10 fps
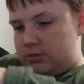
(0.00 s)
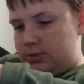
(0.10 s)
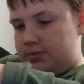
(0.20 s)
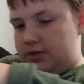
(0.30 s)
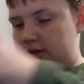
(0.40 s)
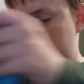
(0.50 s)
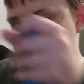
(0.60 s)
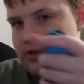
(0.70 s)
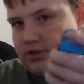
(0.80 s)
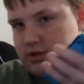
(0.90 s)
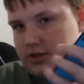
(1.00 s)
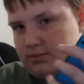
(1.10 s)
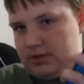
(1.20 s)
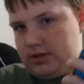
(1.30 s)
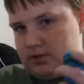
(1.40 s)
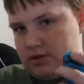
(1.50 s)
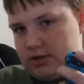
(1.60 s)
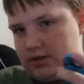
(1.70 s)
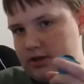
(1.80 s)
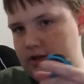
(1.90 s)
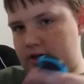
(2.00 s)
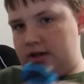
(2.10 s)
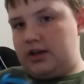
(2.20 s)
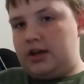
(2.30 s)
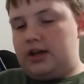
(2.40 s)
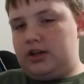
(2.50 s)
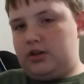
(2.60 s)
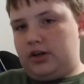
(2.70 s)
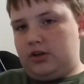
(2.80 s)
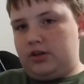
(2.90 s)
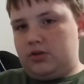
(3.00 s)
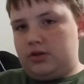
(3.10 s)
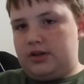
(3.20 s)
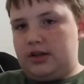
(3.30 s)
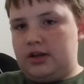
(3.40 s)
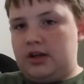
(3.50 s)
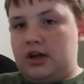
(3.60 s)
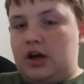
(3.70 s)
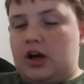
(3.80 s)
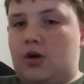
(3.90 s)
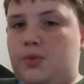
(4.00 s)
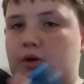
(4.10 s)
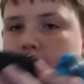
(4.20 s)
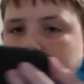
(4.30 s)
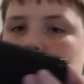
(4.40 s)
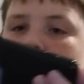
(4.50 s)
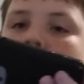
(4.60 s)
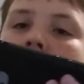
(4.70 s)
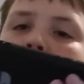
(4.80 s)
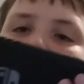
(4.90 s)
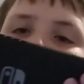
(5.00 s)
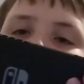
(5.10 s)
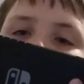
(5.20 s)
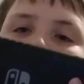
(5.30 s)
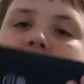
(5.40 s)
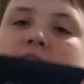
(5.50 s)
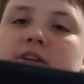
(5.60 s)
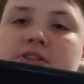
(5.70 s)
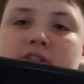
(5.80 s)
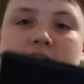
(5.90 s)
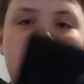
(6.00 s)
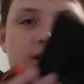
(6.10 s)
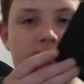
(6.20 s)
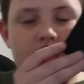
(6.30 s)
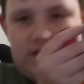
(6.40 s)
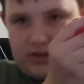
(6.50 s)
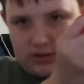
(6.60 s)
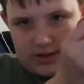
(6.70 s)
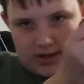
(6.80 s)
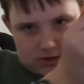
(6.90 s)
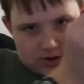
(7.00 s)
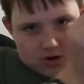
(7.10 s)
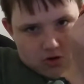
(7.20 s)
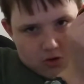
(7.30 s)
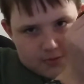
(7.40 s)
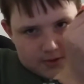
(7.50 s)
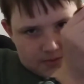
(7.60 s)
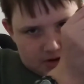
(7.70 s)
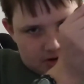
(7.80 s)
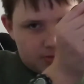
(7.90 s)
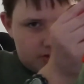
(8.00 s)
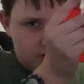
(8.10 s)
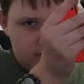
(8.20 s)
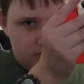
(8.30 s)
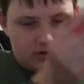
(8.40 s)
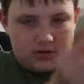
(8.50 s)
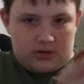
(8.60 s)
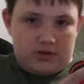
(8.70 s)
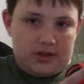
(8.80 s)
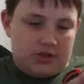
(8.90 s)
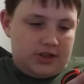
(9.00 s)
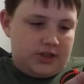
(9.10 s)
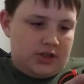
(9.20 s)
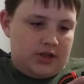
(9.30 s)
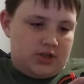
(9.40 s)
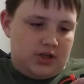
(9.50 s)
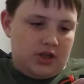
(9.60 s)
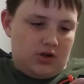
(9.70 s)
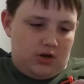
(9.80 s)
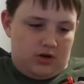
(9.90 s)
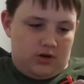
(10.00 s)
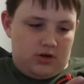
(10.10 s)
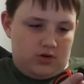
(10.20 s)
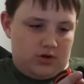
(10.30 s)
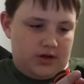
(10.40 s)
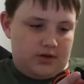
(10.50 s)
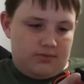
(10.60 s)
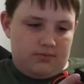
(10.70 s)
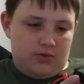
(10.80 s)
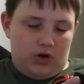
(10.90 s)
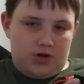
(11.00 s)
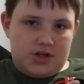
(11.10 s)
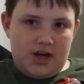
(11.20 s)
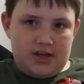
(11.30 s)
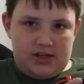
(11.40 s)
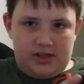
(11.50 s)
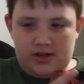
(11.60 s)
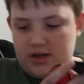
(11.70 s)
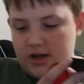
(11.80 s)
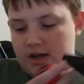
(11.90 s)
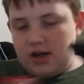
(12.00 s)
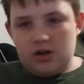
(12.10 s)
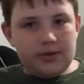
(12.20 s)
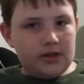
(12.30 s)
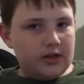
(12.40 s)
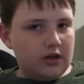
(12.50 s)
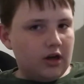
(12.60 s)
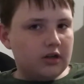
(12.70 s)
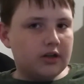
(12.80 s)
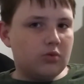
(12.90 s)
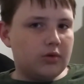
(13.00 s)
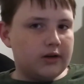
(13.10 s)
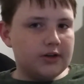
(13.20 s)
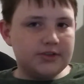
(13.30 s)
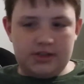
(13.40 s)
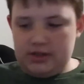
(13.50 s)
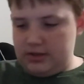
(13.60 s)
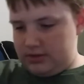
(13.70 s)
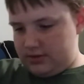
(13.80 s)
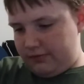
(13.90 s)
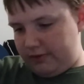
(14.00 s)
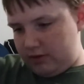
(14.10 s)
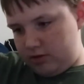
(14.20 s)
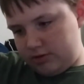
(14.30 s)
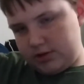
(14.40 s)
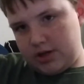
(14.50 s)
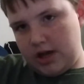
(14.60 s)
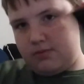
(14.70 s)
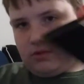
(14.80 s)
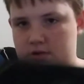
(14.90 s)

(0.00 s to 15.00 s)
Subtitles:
I'll be playing on the table like la-di-da. And you'll hear a little, and then I'll put it back up like this. And then later I'll open it back up to like change an SD card or check it. And it'll be like gone. Like where is it? And it's fell on the table.